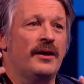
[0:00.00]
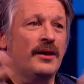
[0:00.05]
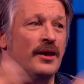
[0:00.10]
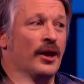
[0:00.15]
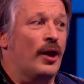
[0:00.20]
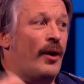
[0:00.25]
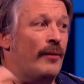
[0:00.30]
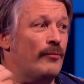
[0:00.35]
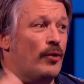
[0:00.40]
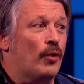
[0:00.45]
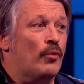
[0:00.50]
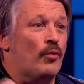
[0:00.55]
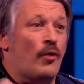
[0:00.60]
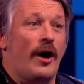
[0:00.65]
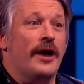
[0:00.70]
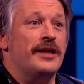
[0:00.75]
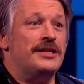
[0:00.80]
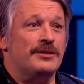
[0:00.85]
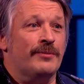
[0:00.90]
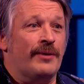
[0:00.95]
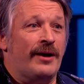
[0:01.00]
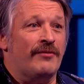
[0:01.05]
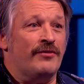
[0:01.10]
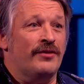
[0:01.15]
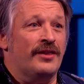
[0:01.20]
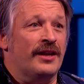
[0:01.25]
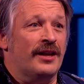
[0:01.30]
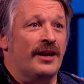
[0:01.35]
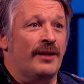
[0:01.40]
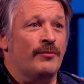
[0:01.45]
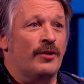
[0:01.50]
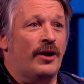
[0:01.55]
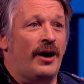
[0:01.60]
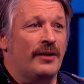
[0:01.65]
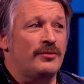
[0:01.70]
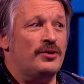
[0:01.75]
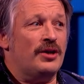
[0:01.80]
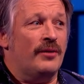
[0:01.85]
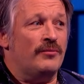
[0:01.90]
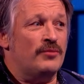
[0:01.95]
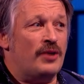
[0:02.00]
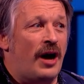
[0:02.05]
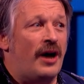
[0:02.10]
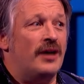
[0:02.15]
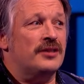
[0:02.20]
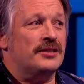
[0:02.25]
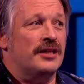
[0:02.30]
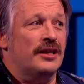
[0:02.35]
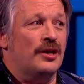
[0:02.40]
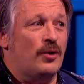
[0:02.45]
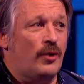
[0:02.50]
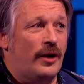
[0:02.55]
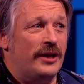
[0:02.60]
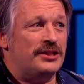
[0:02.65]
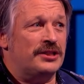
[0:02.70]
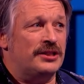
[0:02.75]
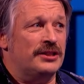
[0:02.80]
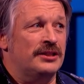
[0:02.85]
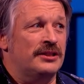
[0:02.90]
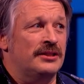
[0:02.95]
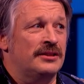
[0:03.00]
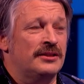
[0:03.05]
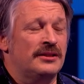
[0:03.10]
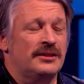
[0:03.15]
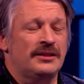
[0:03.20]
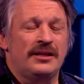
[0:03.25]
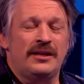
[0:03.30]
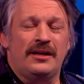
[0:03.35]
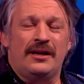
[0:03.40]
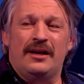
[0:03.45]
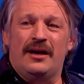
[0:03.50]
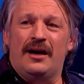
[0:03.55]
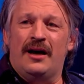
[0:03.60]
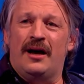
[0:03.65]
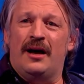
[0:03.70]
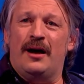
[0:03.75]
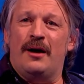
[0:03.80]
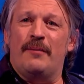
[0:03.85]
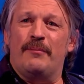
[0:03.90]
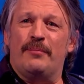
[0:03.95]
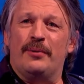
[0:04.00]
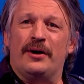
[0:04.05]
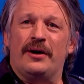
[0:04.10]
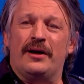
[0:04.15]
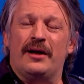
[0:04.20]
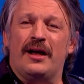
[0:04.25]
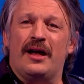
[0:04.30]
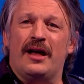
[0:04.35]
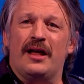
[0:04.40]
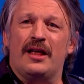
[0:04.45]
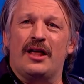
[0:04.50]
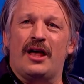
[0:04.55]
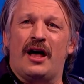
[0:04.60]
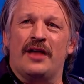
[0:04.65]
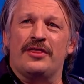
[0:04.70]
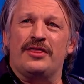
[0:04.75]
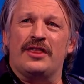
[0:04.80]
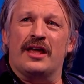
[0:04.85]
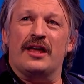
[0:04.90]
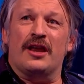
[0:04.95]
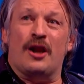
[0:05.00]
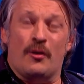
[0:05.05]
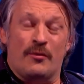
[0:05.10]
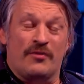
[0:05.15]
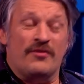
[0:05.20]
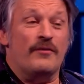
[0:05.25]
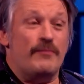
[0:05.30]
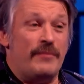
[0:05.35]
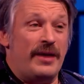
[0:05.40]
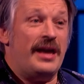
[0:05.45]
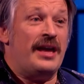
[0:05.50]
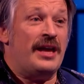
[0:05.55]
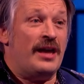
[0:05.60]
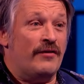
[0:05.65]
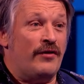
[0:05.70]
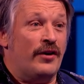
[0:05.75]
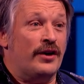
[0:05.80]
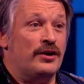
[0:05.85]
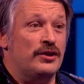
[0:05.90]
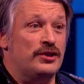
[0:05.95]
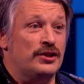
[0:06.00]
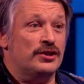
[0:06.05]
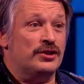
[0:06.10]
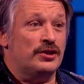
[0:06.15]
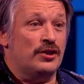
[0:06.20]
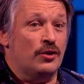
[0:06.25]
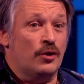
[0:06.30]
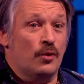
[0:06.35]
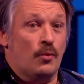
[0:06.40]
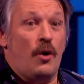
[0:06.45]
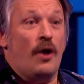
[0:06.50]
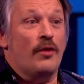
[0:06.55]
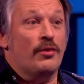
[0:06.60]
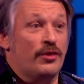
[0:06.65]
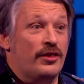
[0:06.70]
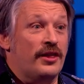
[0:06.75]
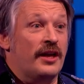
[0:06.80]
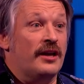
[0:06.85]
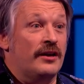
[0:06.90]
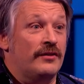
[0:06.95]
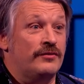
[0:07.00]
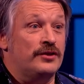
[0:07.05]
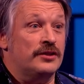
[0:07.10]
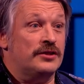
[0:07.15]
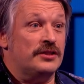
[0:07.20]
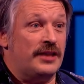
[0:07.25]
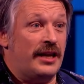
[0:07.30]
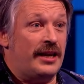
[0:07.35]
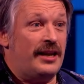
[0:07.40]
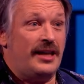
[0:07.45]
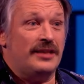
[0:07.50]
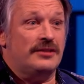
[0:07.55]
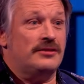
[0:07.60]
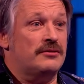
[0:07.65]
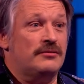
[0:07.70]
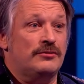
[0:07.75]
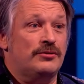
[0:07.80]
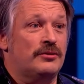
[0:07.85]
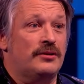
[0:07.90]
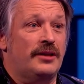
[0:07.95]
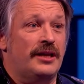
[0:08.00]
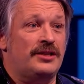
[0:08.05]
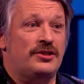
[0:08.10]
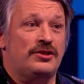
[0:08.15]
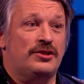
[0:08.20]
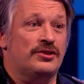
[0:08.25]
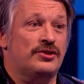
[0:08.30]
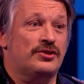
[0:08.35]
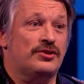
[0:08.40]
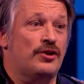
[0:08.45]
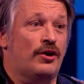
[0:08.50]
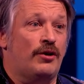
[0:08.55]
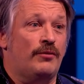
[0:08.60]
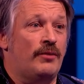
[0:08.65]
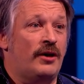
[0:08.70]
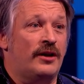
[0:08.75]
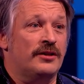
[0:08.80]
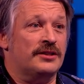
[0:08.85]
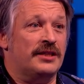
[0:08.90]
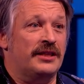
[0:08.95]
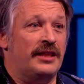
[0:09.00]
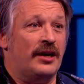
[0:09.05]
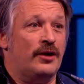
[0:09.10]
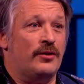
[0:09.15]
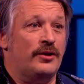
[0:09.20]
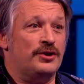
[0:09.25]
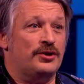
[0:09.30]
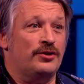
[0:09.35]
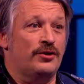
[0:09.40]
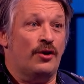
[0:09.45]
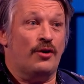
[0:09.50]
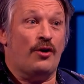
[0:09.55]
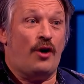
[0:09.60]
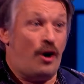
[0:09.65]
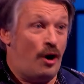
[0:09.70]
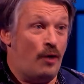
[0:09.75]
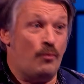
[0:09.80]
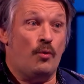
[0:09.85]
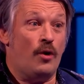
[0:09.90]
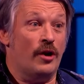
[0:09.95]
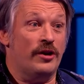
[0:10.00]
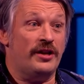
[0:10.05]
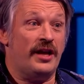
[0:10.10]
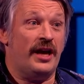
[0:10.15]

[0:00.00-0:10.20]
right about everything, and I'm asking questions... but I think, you know, for me, if I could just do the one thing of just say, let's just stop asking that question on one